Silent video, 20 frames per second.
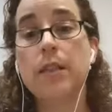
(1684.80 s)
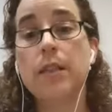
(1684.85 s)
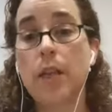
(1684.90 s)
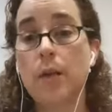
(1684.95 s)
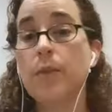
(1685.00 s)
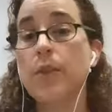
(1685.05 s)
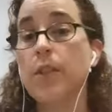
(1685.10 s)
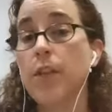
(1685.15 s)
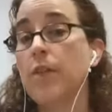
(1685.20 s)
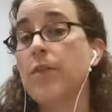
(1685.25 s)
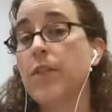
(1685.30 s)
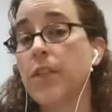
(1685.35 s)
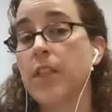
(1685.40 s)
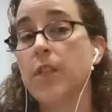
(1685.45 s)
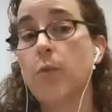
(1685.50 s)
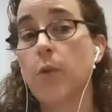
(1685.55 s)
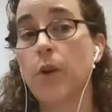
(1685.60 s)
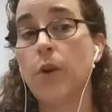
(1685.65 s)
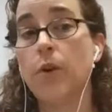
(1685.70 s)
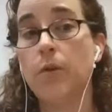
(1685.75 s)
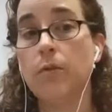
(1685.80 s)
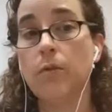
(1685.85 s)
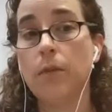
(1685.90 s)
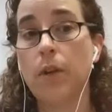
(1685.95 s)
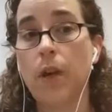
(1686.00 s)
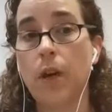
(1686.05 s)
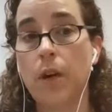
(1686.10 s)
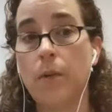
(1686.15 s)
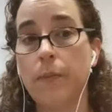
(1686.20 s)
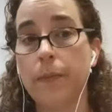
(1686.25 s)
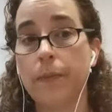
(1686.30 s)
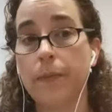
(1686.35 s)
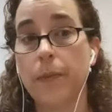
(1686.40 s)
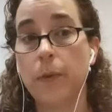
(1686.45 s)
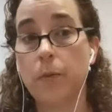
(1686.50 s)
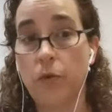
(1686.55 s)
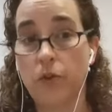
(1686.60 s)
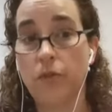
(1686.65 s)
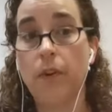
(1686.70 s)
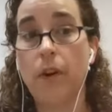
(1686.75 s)
some services will
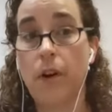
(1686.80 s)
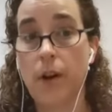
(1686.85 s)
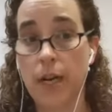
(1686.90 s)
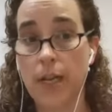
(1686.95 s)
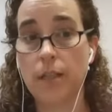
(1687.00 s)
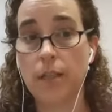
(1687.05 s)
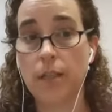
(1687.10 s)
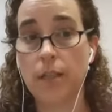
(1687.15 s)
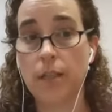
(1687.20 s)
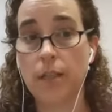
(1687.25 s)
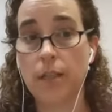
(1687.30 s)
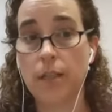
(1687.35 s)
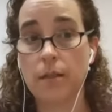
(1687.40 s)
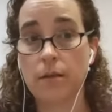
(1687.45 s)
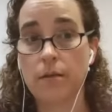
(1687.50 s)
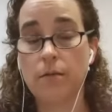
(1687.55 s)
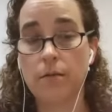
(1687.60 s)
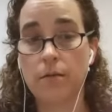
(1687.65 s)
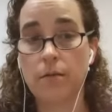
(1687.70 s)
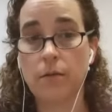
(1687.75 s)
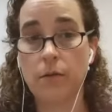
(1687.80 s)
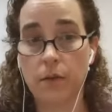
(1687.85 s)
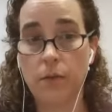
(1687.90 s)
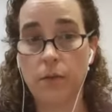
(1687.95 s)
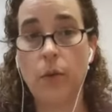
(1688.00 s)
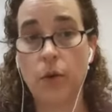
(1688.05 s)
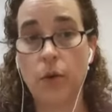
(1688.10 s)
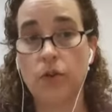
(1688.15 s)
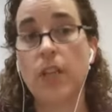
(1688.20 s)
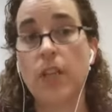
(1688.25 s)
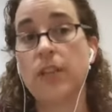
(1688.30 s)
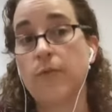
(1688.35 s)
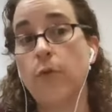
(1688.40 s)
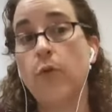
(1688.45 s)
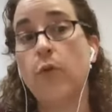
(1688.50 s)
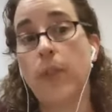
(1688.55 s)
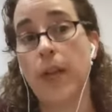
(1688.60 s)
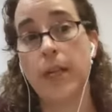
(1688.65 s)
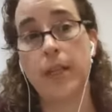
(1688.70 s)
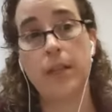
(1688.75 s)
provide wheelchairs for
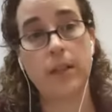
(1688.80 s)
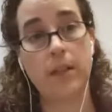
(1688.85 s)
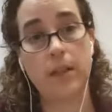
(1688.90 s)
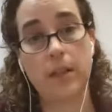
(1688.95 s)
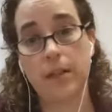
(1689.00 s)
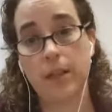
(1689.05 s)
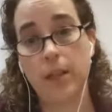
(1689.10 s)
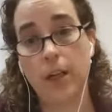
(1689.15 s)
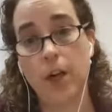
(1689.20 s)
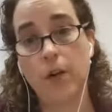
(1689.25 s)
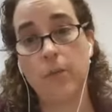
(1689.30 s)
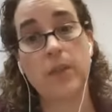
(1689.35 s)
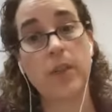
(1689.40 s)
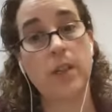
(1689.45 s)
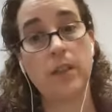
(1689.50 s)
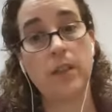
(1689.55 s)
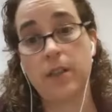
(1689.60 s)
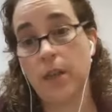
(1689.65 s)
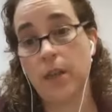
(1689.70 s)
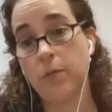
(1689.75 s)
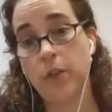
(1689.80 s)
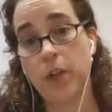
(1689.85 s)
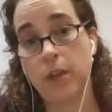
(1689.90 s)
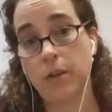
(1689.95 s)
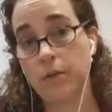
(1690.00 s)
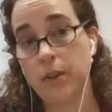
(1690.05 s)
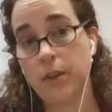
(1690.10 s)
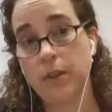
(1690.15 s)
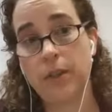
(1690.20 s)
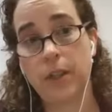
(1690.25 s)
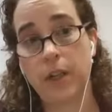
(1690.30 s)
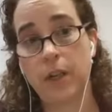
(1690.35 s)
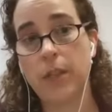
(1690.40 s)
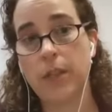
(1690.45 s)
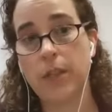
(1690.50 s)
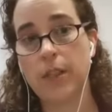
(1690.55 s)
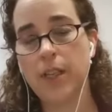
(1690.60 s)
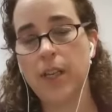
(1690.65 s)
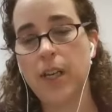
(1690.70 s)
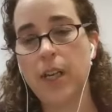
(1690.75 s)
that into nursing homes, and some don't. So
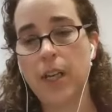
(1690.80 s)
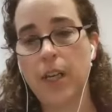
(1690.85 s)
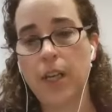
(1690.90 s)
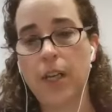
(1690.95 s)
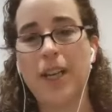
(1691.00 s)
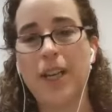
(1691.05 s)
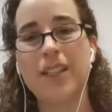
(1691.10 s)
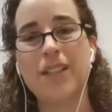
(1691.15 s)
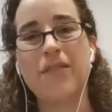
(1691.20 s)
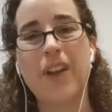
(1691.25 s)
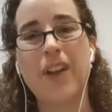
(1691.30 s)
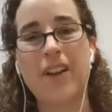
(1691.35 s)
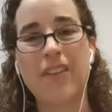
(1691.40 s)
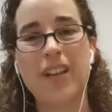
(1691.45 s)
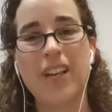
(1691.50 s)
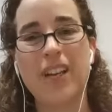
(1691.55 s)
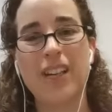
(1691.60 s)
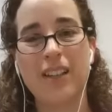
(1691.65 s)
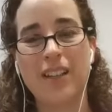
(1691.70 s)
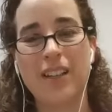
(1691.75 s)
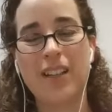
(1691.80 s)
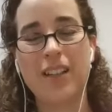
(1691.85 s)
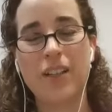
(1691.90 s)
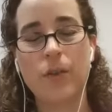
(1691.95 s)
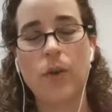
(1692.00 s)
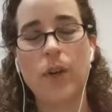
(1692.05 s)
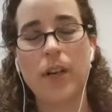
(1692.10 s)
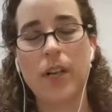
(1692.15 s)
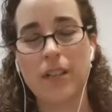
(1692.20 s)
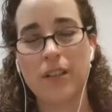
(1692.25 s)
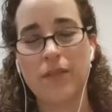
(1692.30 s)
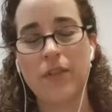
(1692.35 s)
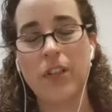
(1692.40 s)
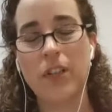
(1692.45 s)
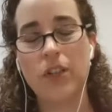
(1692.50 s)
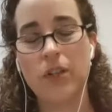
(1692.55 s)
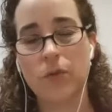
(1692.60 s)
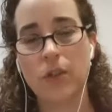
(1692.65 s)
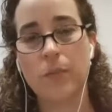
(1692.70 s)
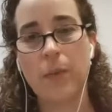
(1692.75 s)
it's quite
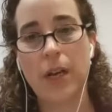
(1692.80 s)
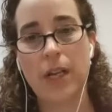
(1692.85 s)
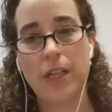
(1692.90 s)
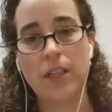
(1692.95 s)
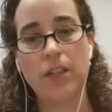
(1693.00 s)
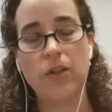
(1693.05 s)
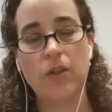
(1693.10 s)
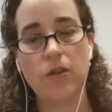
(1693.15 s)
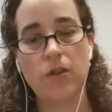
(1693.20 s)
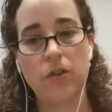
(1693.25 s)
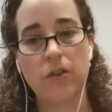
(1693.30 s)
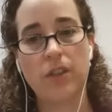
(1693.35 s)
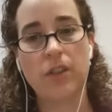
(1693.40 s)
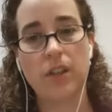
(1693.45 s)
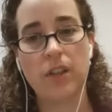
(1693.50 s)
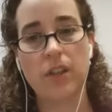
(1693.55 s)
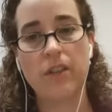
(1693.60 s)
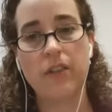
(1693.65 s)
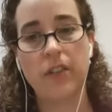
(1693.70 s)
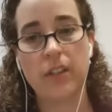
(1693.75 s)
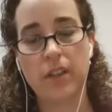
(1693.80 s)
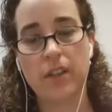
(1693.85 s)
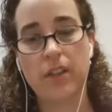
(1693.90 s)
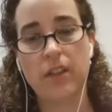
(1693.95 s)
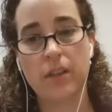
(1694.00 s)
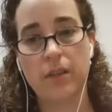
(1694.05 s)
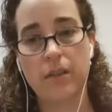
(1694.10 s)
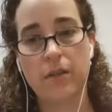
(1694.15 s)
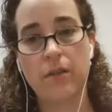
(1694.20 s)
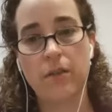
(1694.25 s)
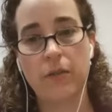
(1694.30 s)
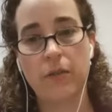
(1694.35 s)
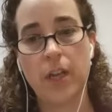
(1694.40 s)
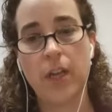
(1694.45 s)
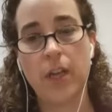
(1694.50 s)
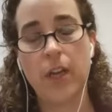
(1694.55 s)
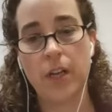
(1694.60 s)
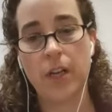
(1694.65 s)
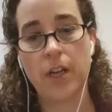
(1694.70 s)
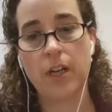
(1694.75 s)
individual depending on the service, on
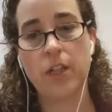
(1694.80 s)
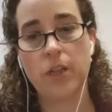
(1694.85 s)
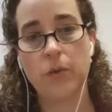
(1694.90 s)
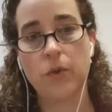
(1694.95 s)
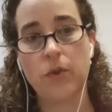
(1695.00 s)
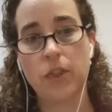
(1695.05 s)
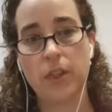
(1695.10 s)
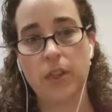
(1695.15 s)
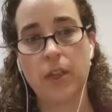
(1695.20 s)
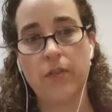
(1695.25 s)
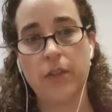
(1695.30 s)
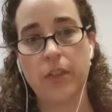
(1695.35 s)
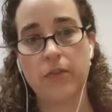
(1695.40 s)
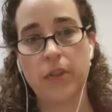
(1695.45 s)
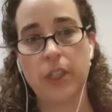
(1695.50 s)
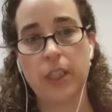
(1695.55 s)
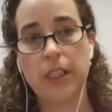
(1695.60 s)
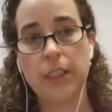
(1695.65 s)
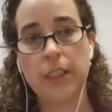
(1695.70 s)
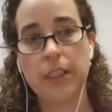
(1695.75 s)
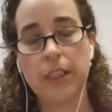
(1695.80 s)
the NHS wheelchair service, really.